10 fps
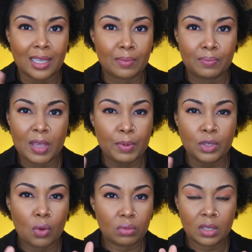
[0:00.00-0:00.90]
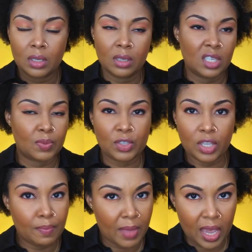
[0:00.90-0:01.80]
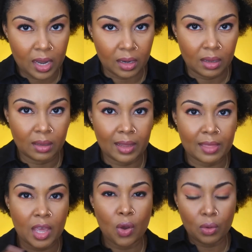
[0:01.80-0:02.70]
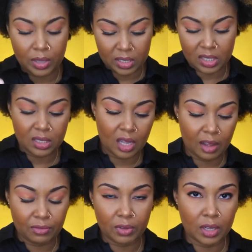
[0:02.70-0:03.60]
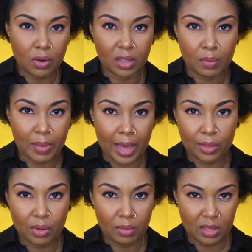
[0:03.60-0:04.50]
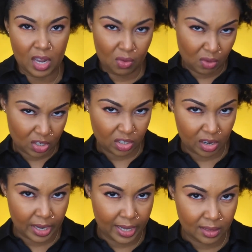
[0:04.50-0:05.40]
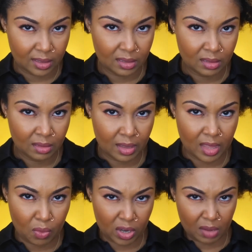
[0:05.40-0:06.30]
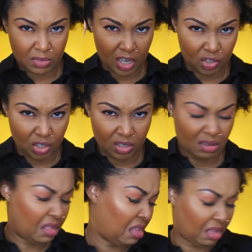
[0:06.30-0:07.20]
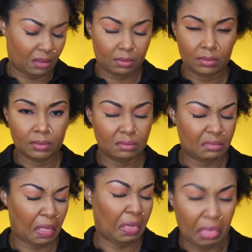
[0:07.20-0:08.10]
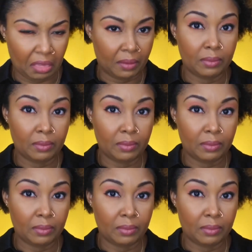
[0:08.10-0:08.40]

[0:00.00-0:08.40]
Like, people don't, especially men, like they hold their stuff when they go to the bathroom and they don't wash their hands. Then they want to come touching you. Ugh. Ugh.